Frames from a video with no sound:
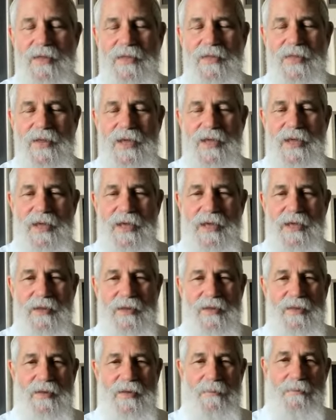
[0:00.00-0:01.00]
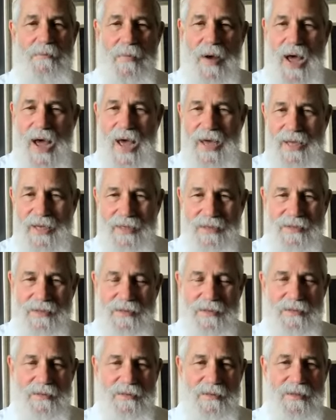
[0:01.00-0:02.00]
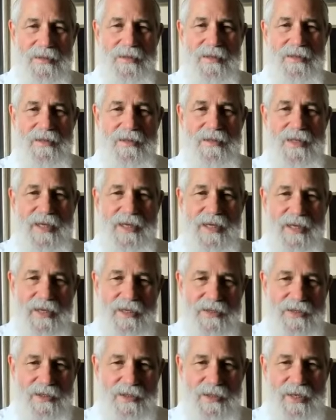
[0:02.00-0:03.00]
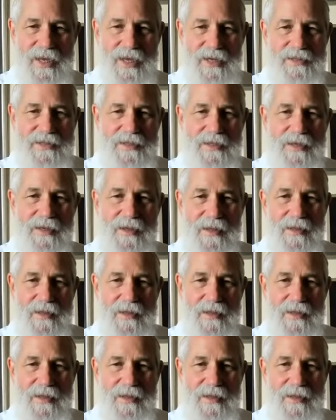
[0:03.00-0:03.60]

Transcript: the mind, the intellect,